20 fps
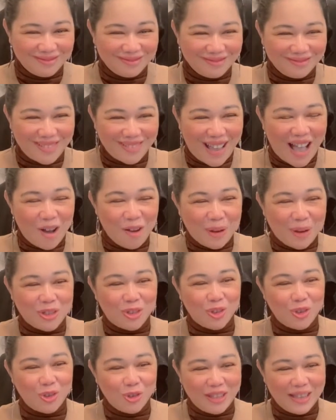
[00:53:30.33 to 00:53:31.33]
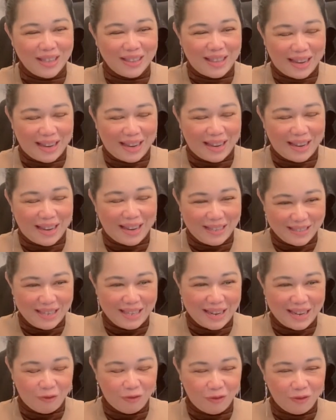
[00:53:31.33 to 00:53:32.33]
How much do you think that is
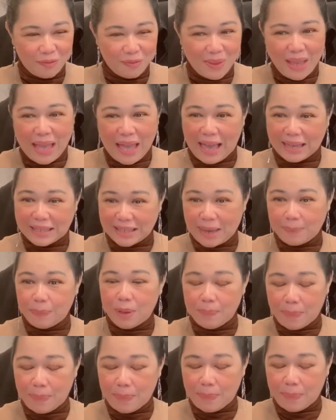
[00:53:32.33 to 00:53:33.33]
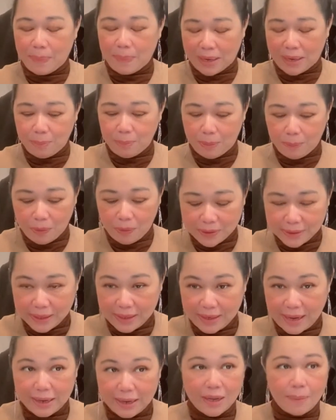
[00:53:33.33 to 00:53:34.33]
enough? Example, many people will say
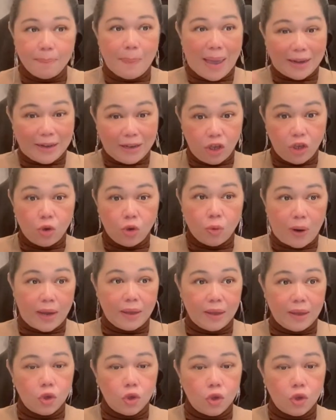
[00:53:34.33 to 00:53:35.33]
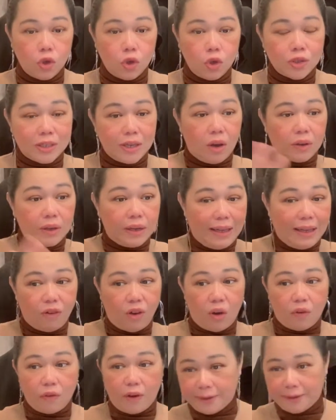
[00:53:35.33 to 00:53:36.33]
that the menu, right? You see on the left
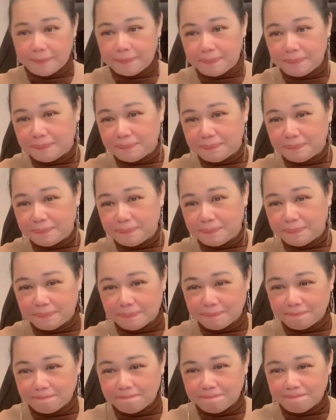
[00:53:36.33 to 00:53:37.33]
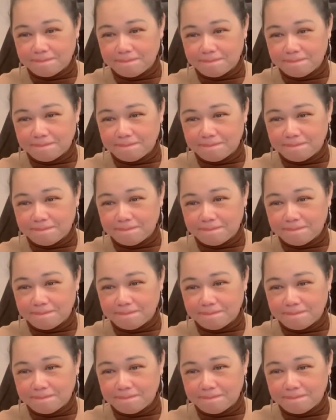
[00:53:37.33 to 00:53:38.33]
or right? You need
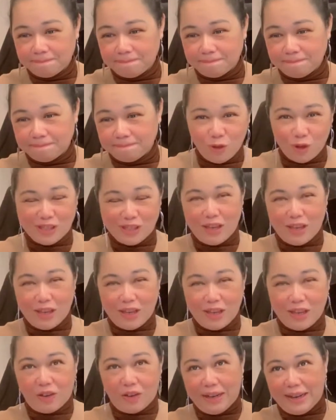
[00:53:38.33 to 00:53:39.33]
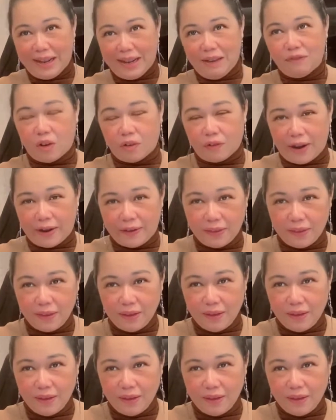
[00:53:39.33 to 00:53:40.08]
to ask back yourself. You see on the left or right?